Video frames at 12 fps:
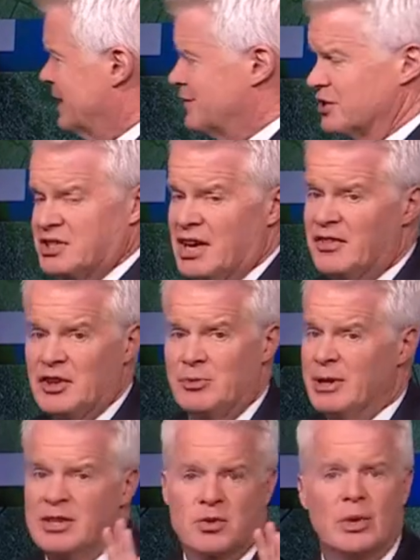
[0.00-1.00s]
just cut the
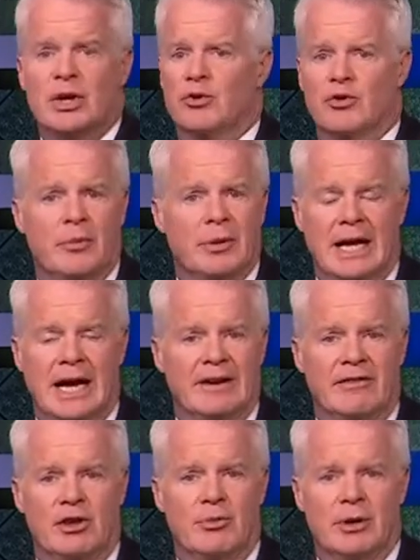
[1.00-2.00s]
humidity. It's window dripping kind
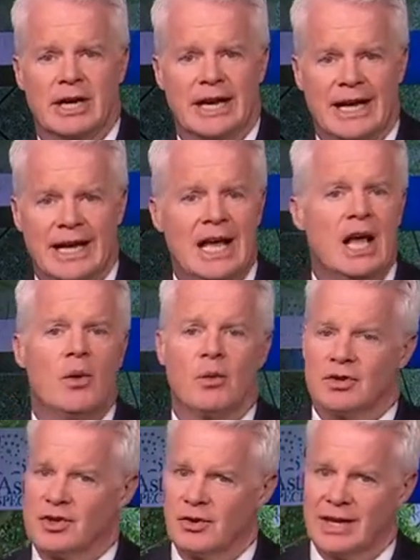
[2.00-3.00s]
of humidity.
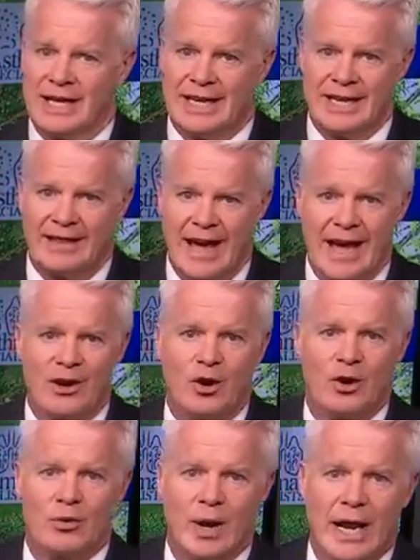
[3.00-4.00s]
We're starting to get into that
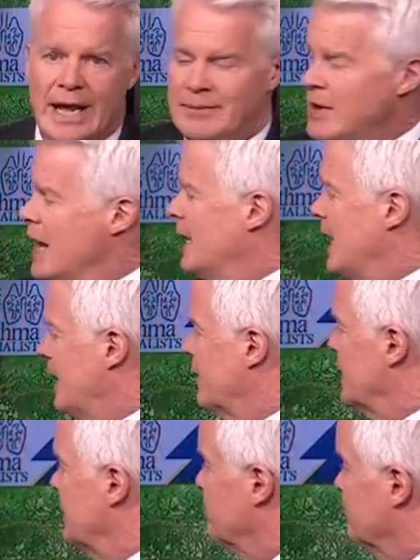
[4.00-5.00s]
already. Now,
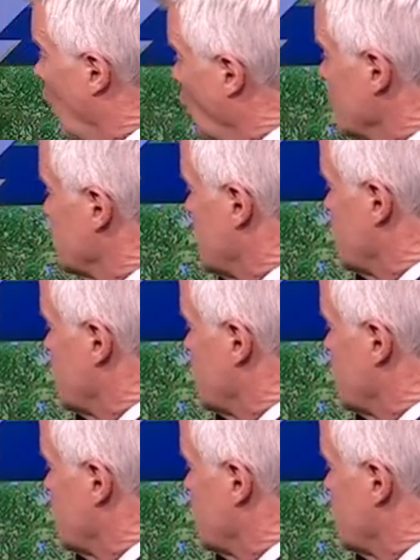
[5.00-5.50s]
the mold is on the